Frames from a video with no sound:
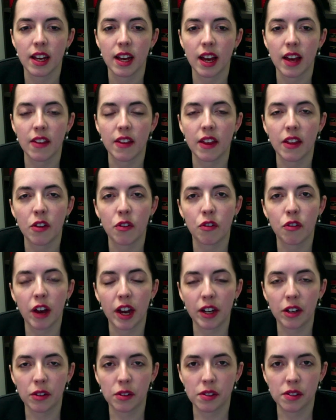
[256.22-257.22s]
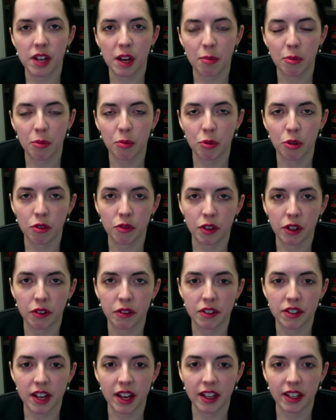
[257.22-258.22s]
And then the final step in proving a
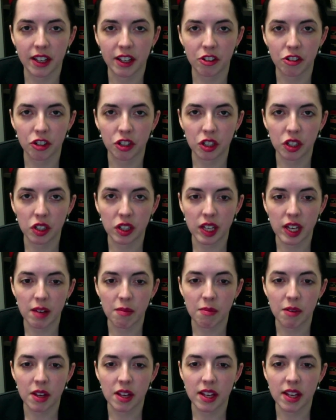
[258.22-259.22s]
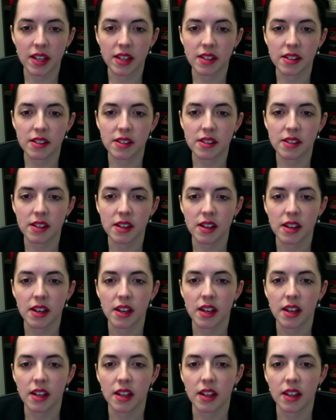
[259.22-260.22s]
retaliation claim is
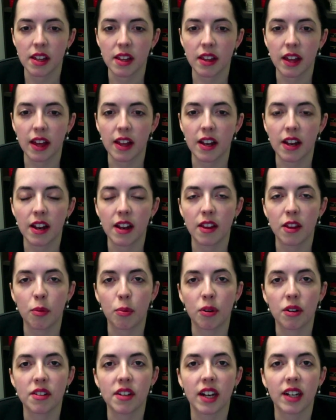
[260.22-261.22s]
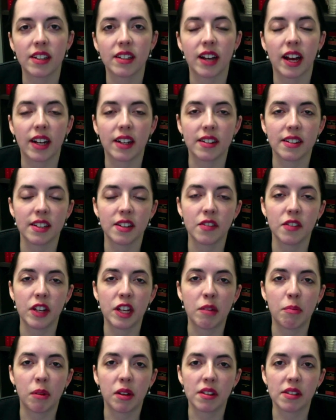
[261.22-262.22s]
that the protected
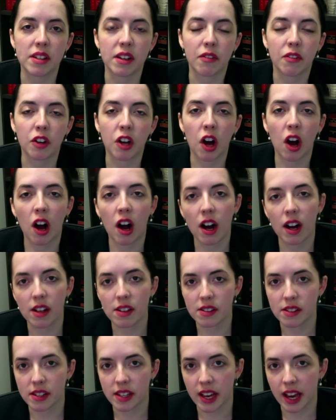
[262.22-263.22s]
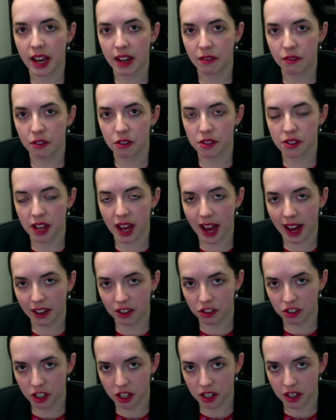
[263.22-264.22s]
activity must have caused the adverse
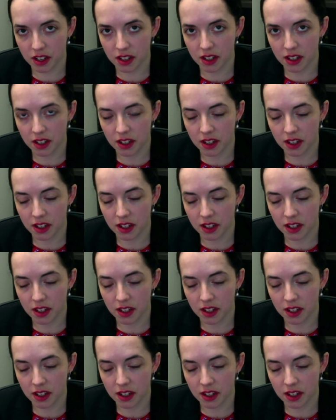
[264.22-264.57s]
action.